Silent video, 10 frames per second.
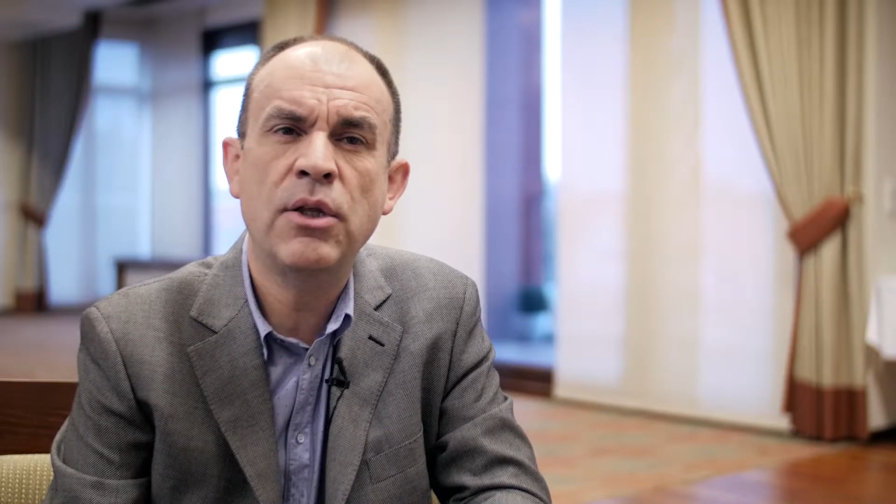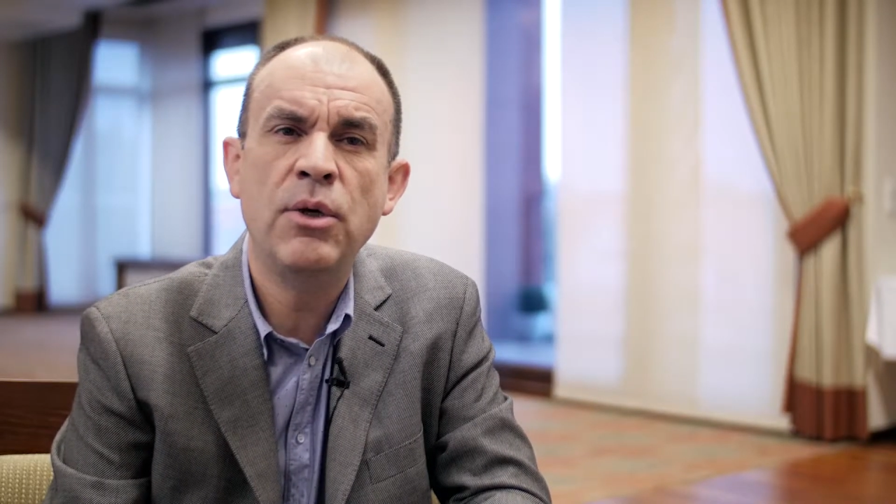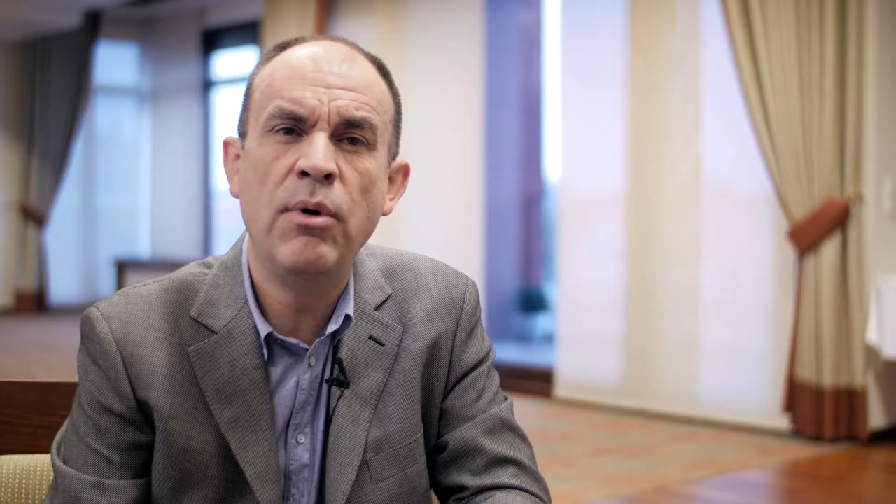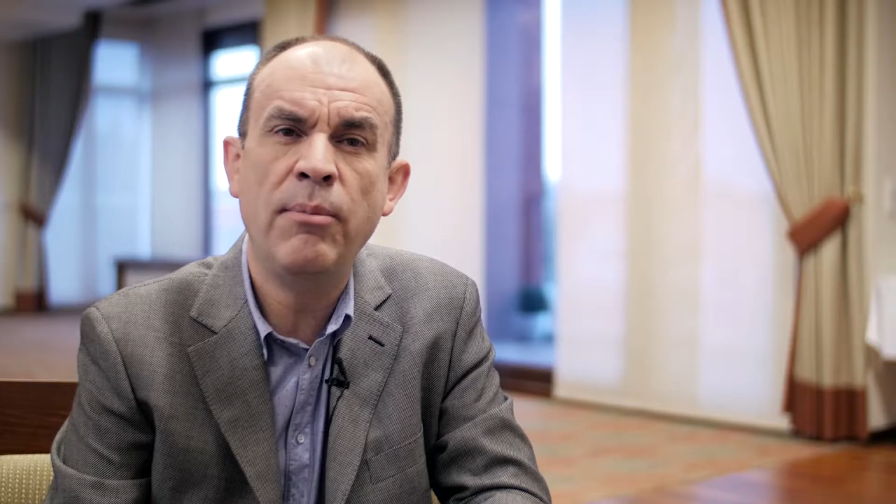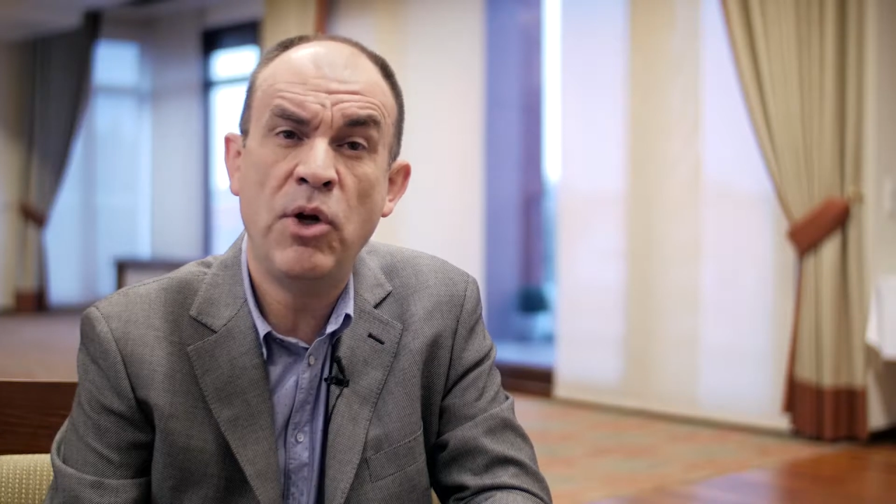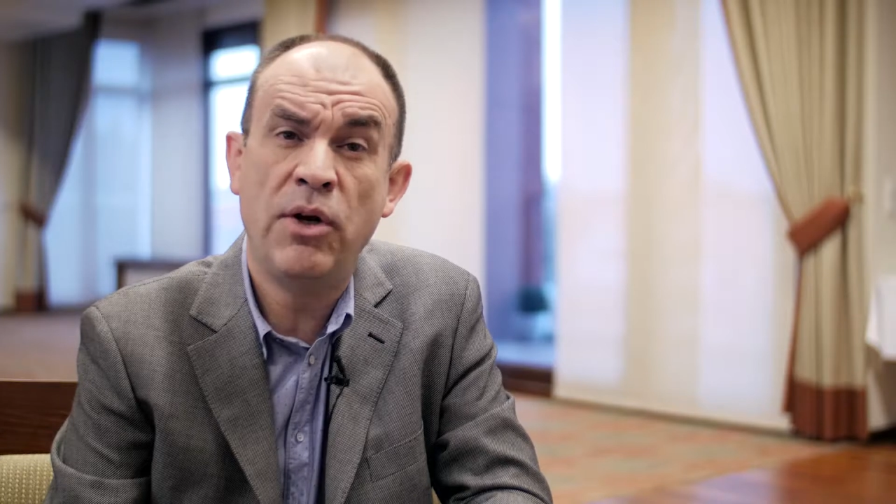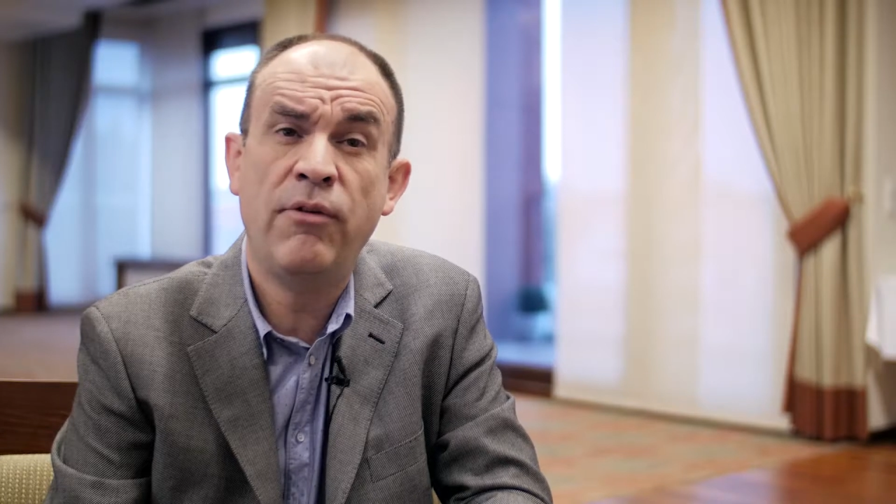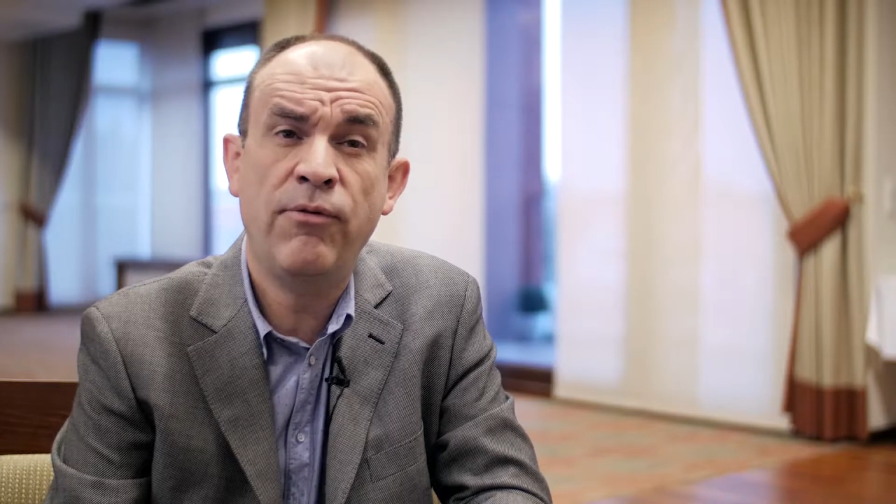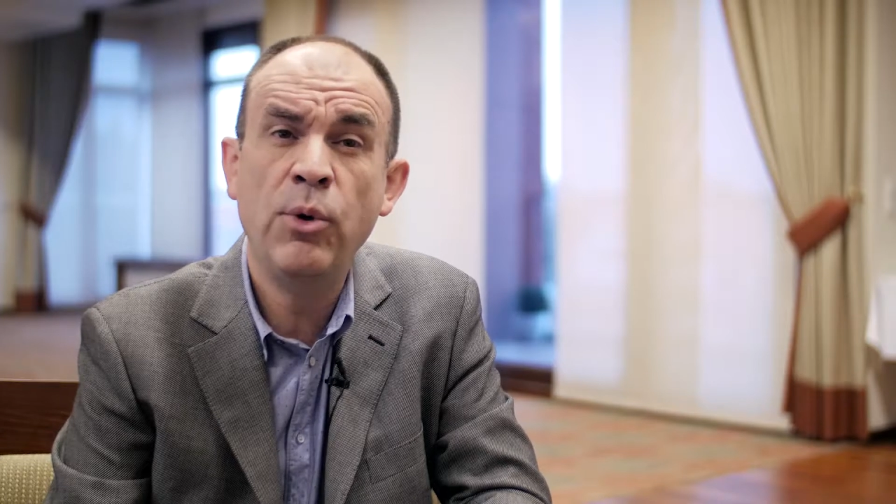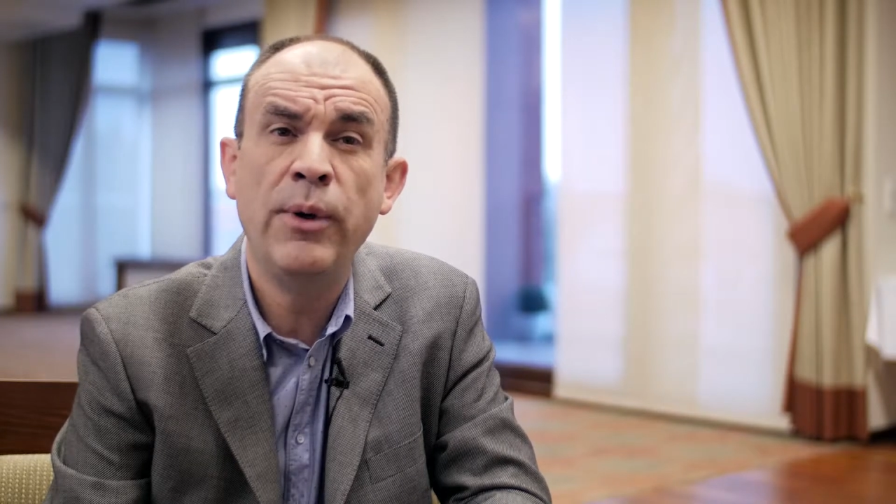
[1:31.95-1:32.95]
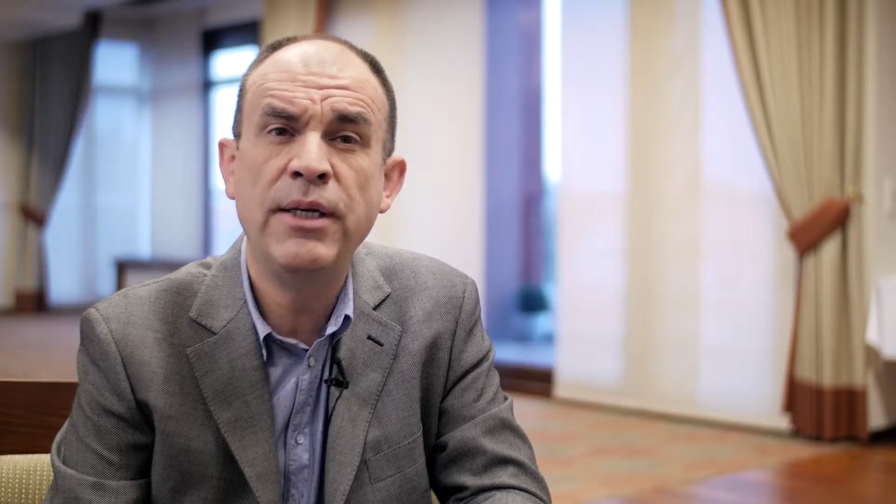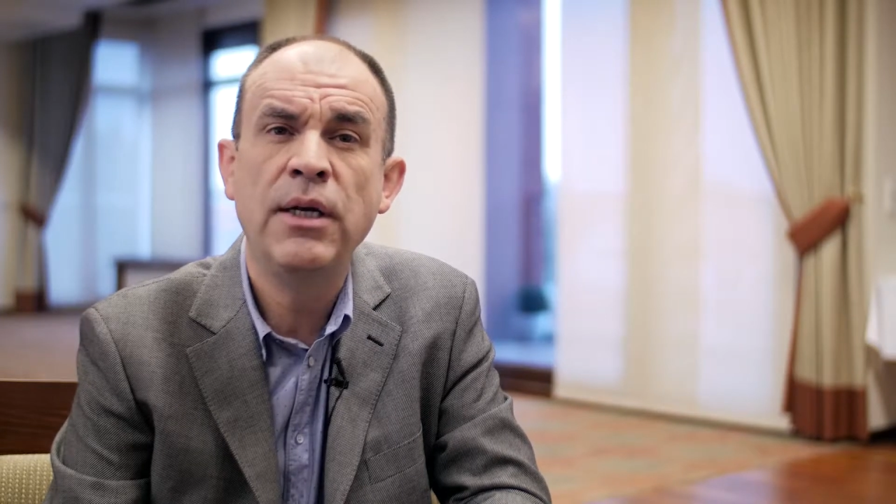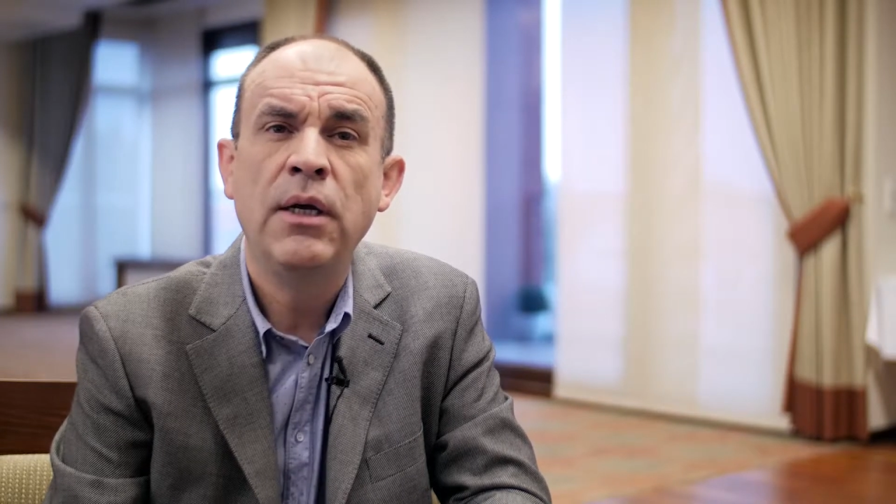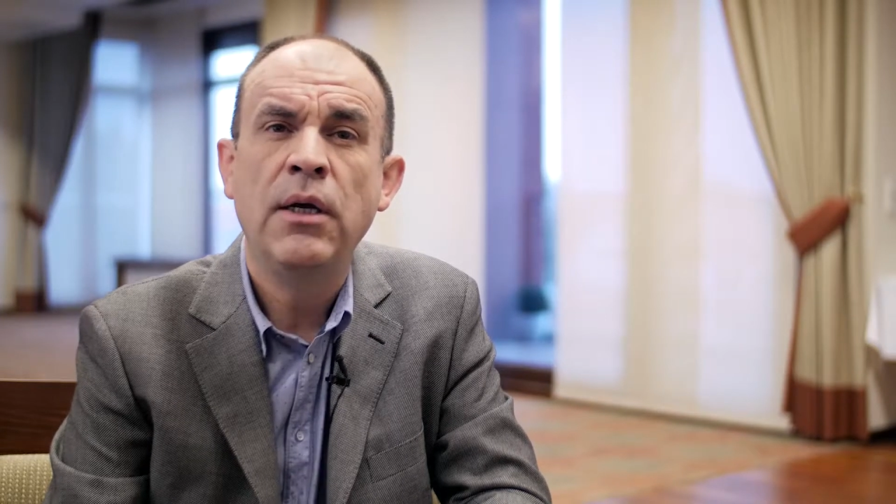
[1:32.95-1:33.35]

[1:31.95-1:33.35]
through amniotic fluid